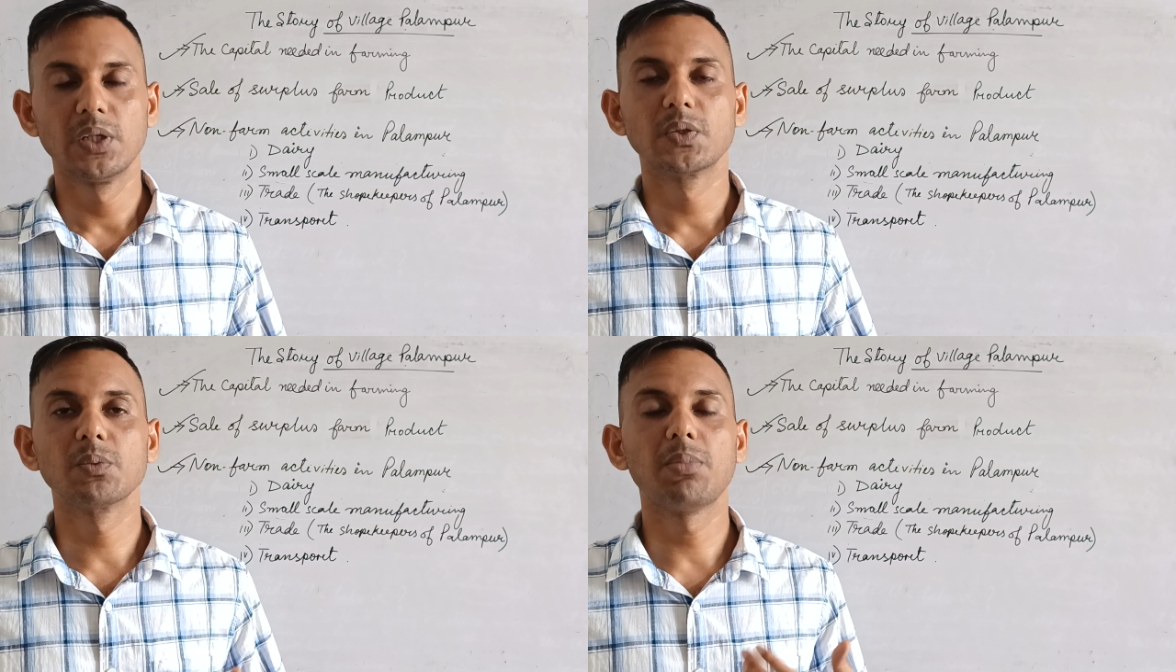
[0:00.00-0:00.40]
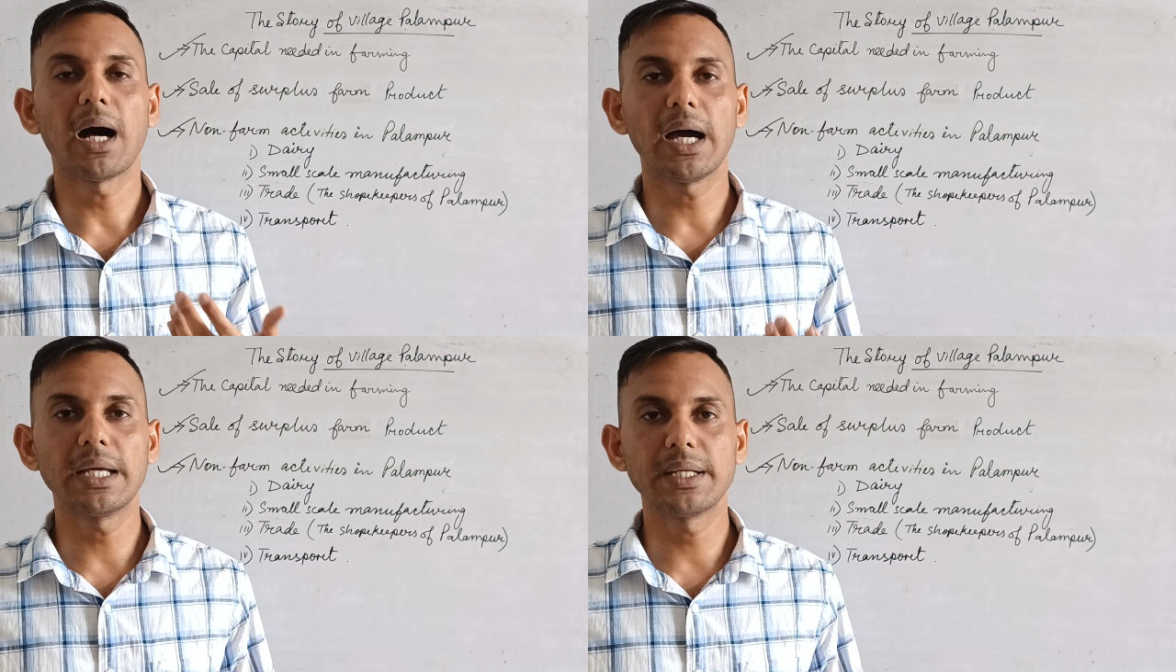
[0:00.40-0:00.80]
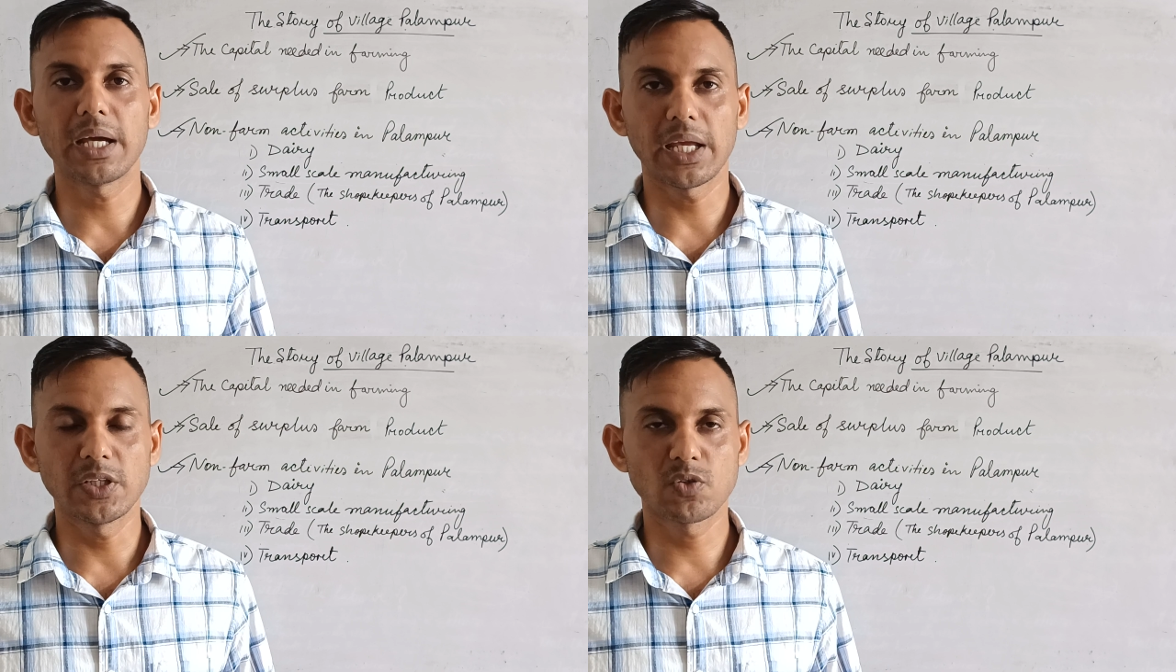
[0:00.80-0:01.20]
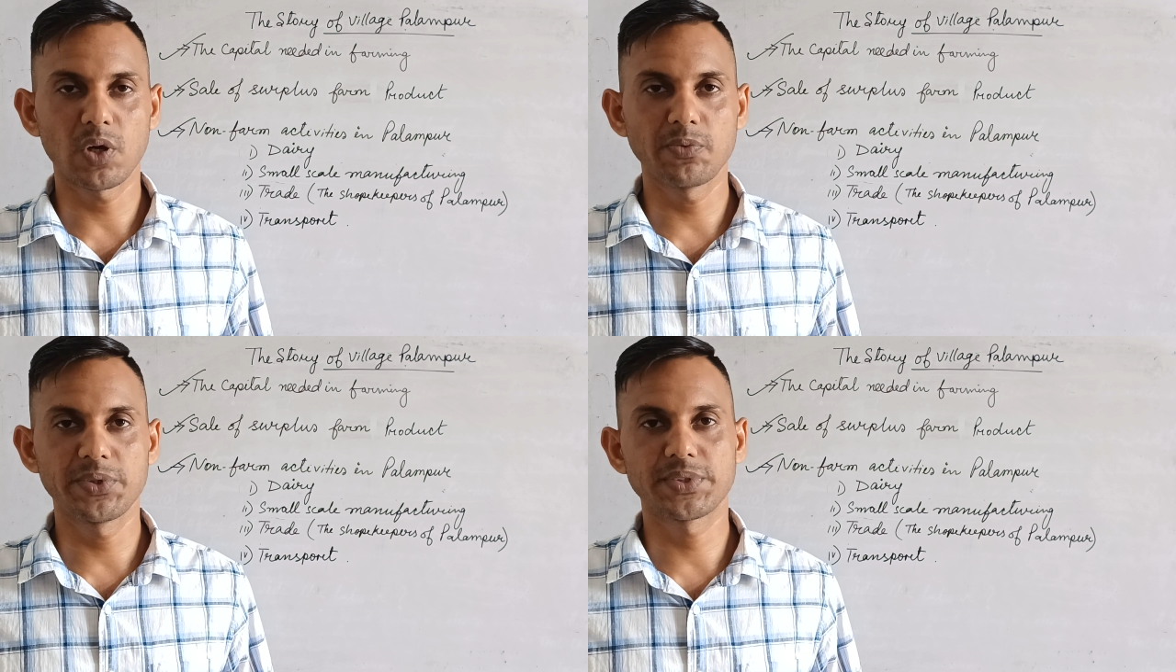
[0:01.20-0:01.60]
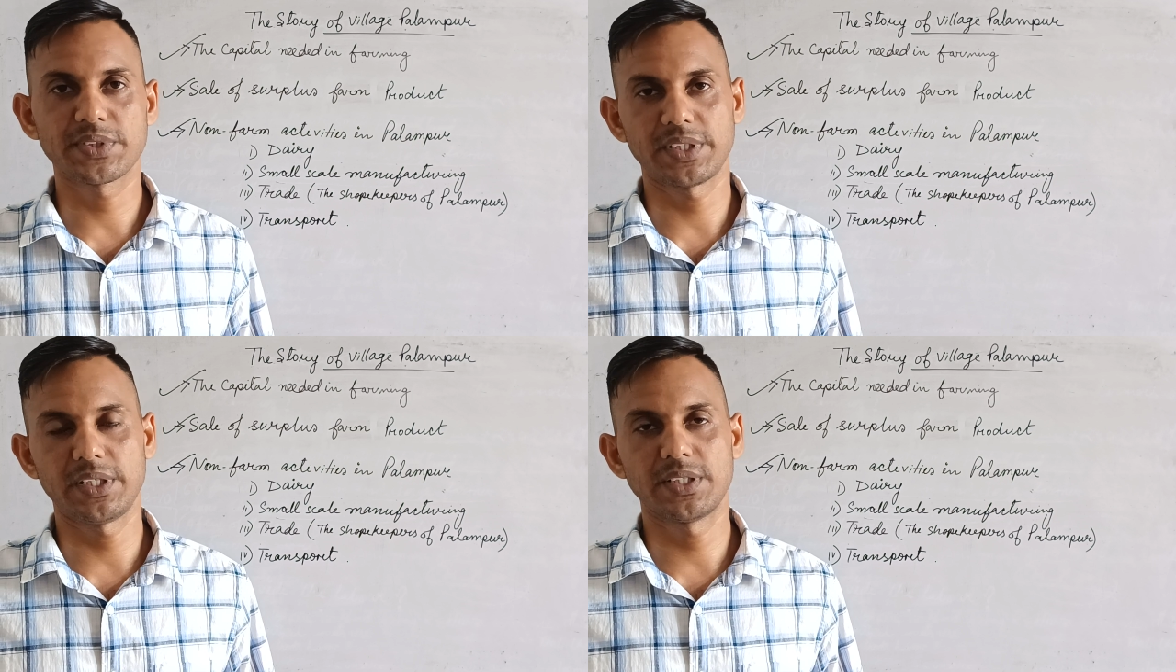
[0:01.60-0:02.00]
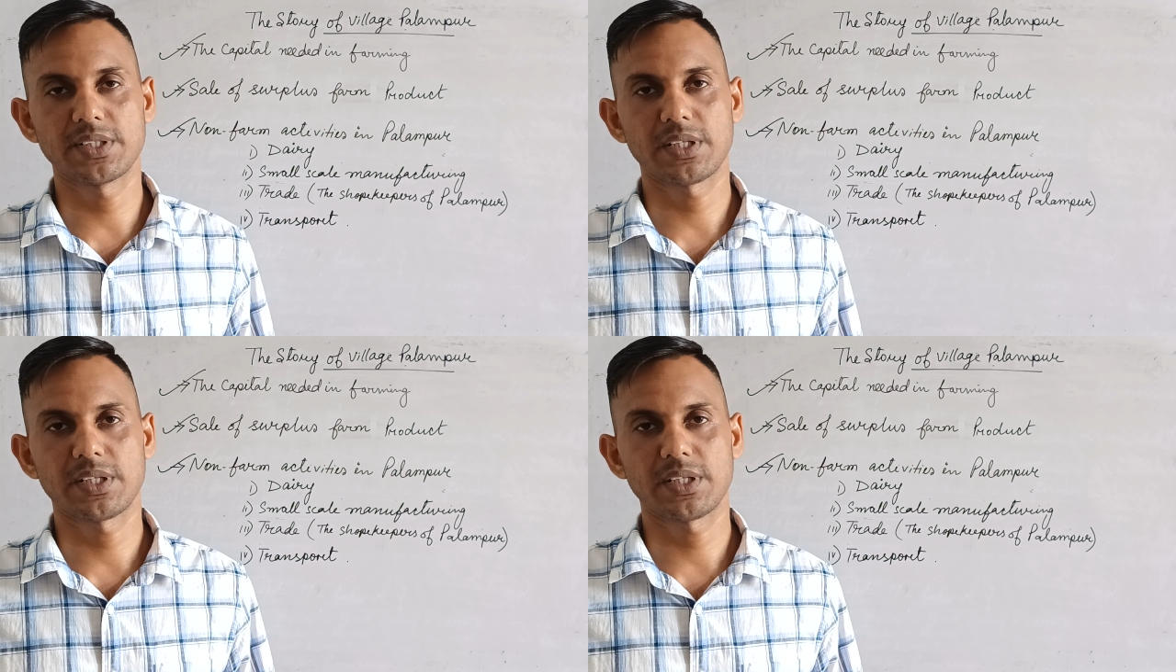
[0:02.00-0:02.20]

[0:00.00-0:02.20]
to buy the HIV seed.